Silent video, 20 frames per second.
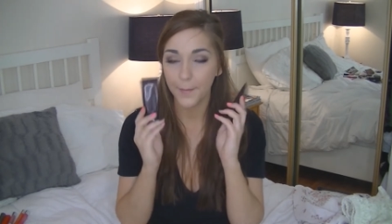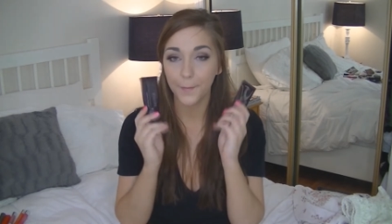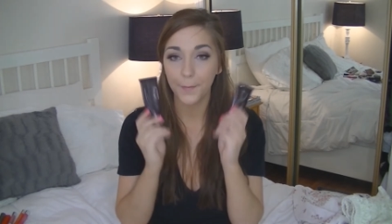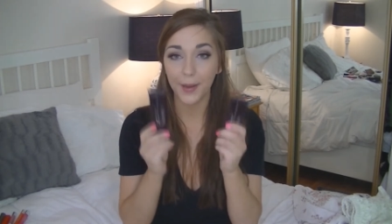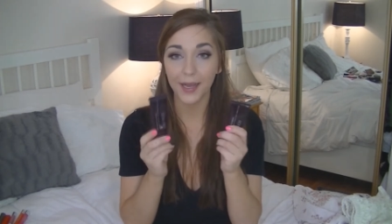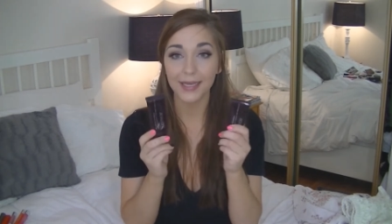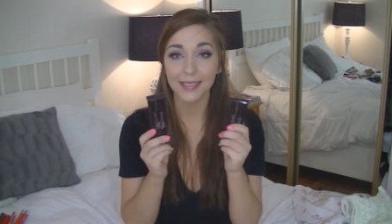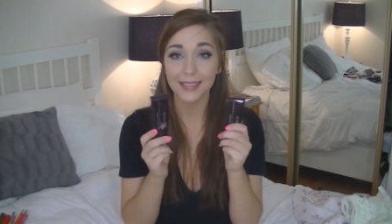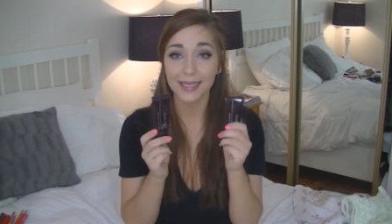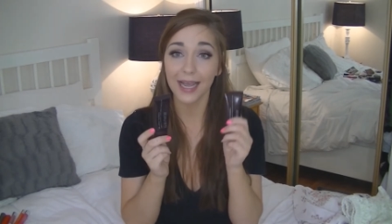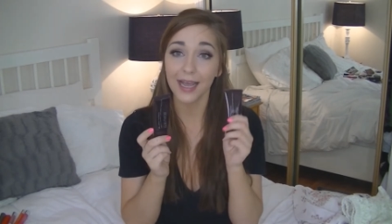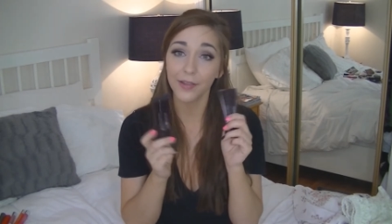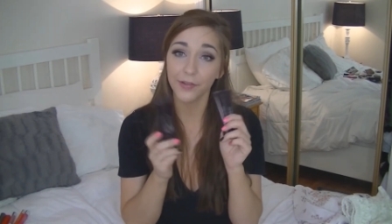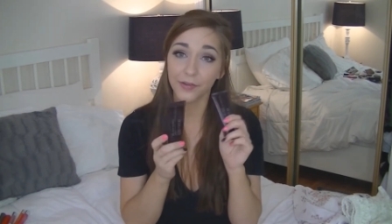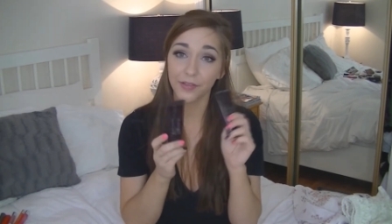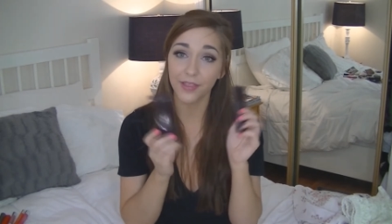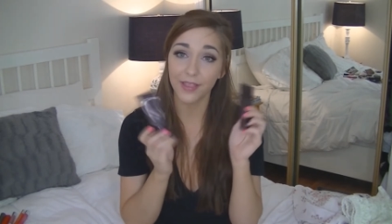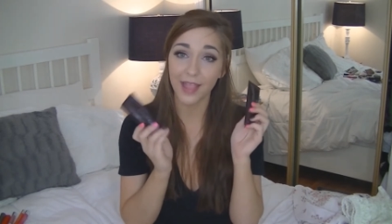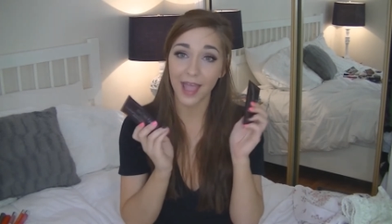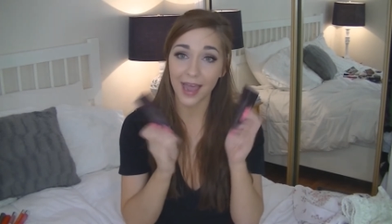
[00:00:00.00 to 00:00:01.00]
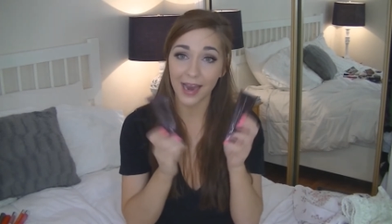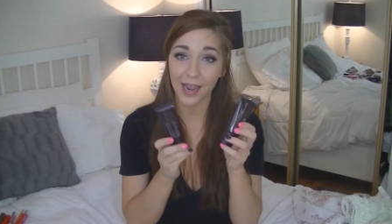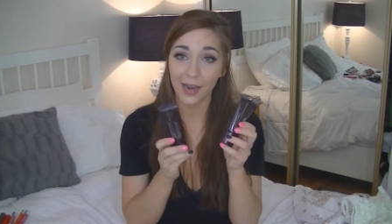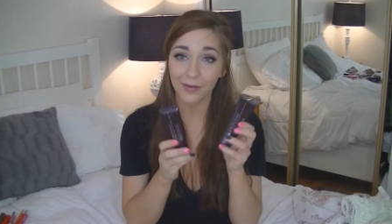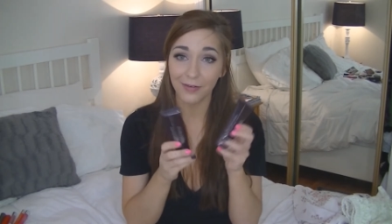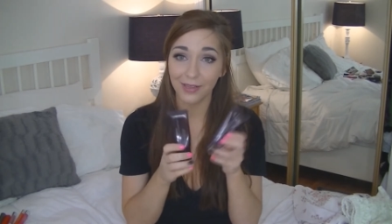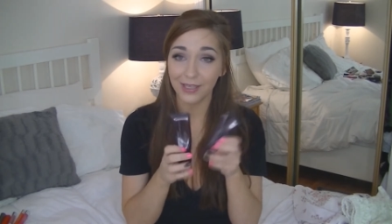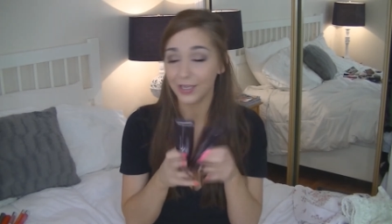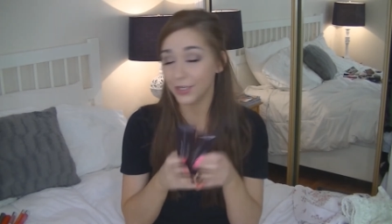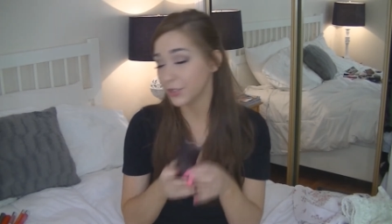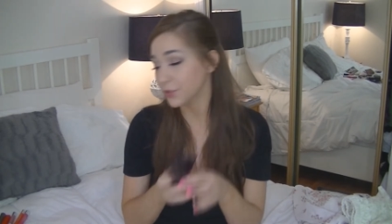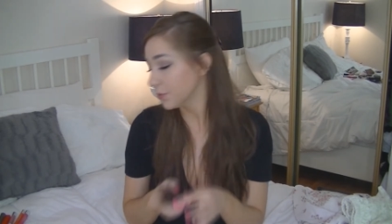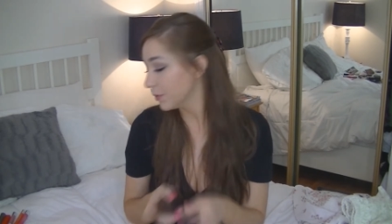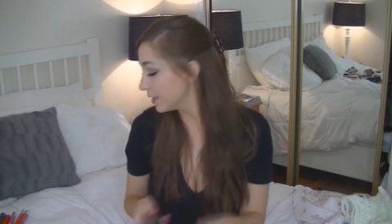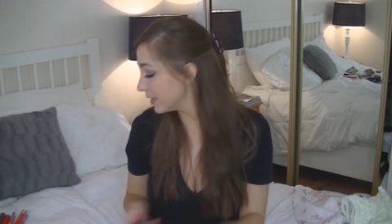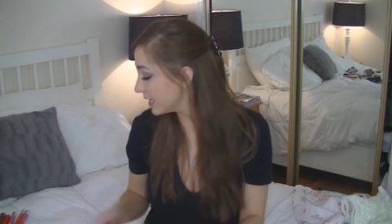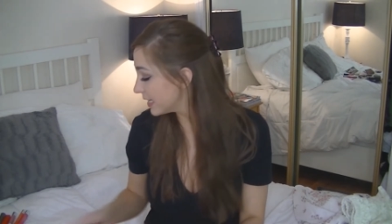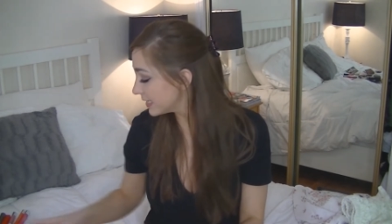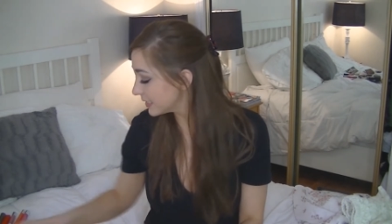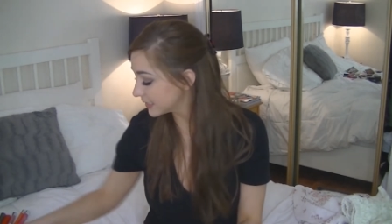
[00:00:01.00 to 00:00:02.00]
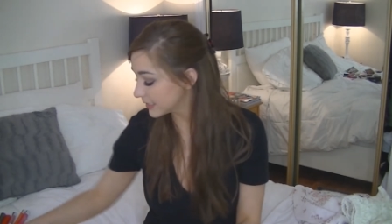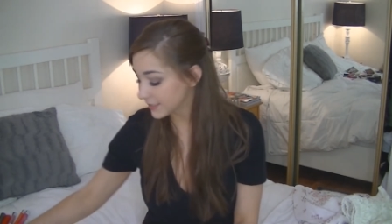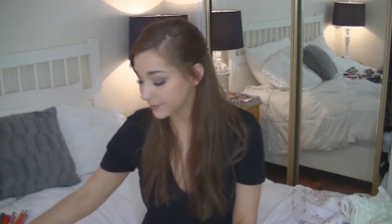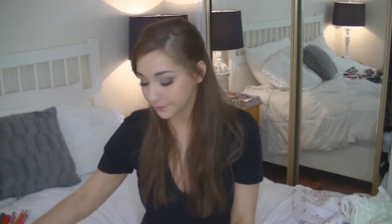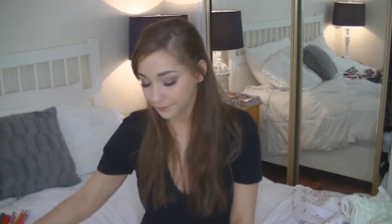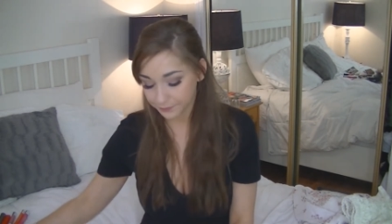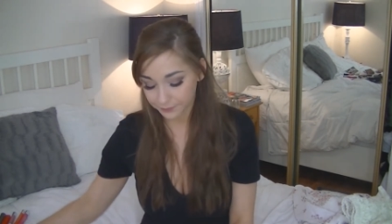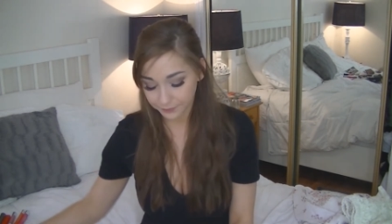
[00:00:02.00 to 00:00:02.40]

But other than that, I really adore this.